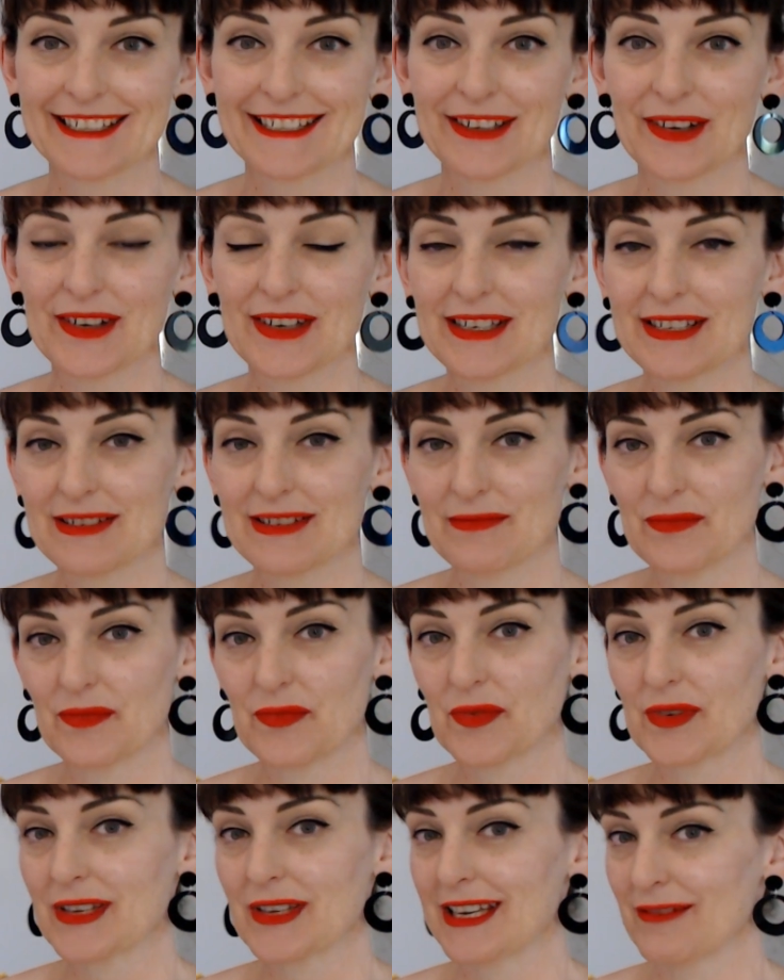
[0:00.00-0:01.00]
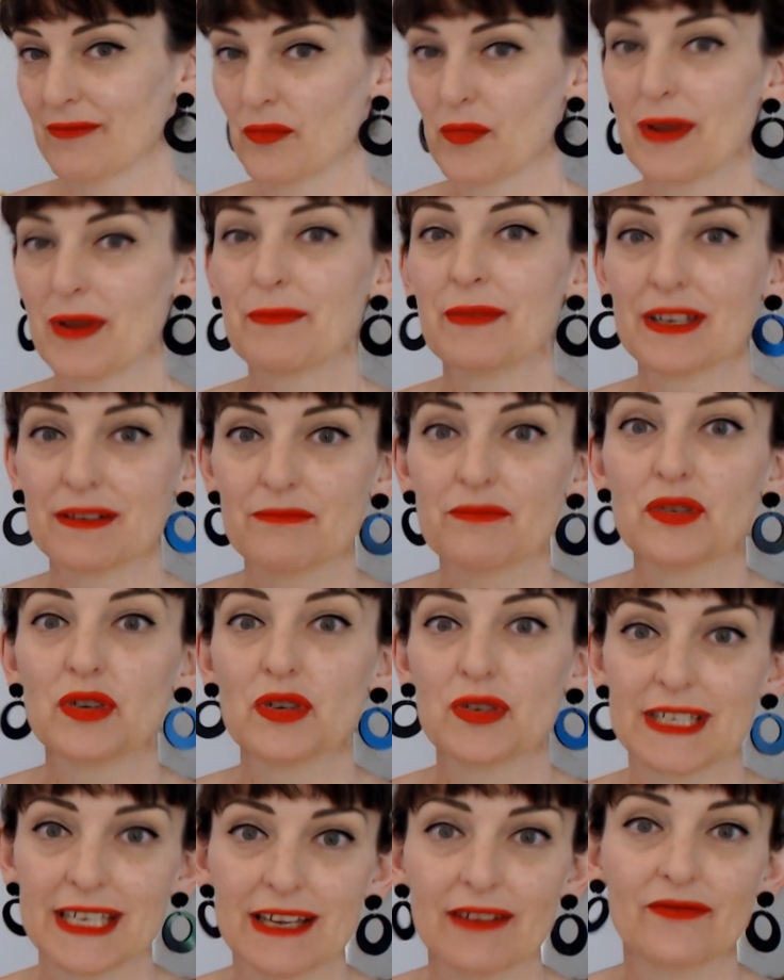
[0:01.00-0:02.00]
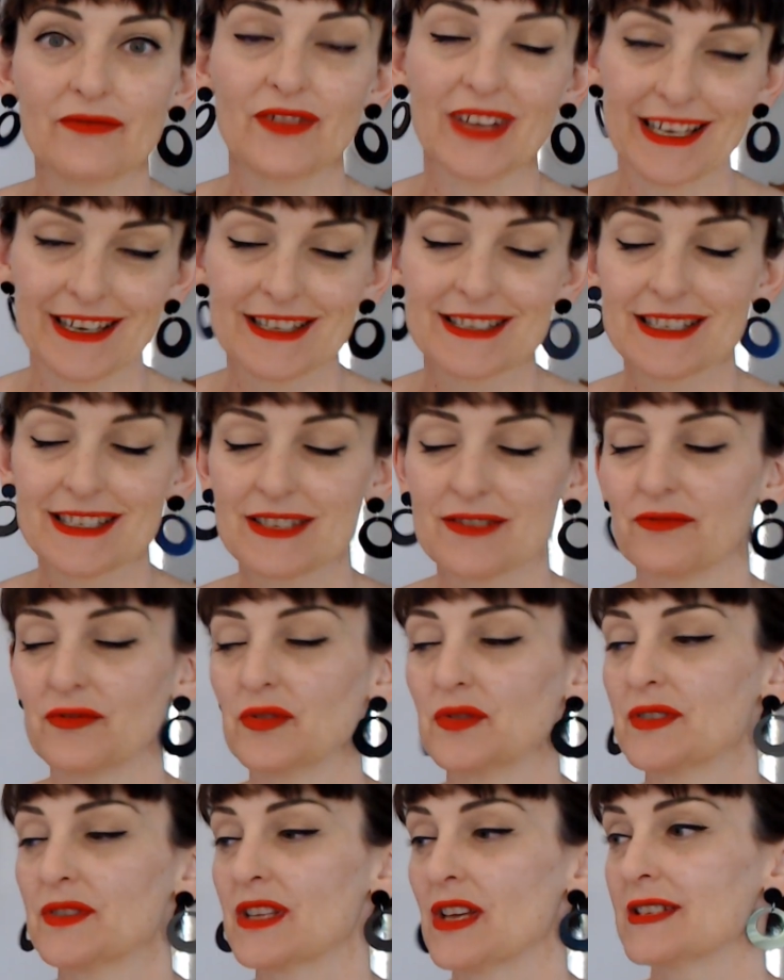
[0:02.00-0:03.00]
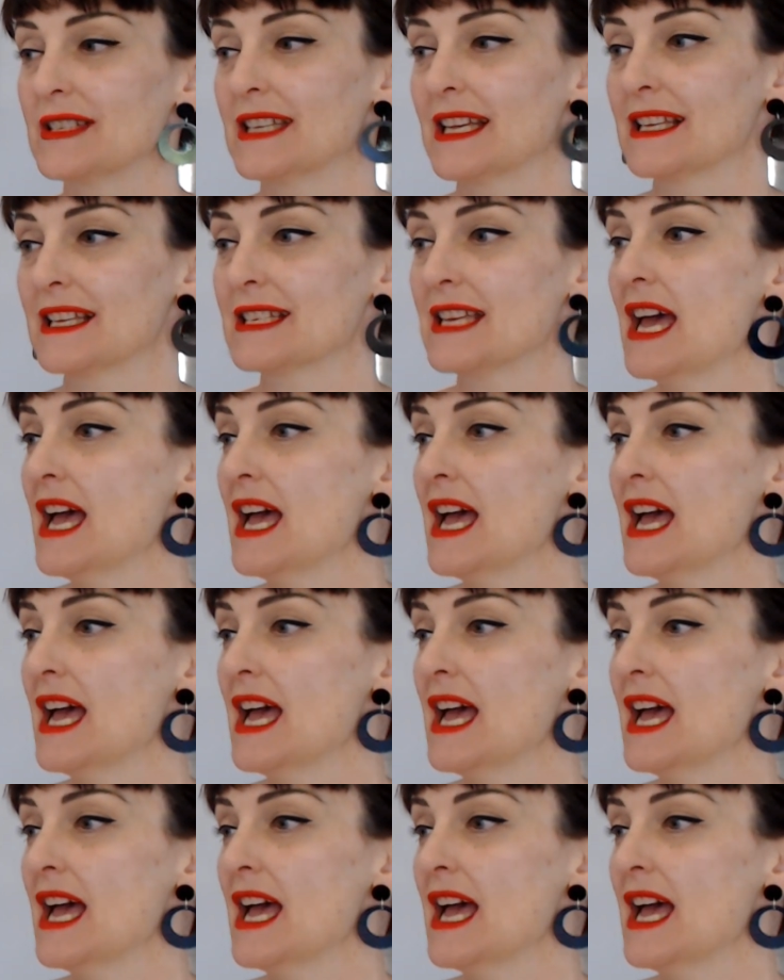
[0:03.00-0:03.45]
You know, women, beauty, Venus rules those things.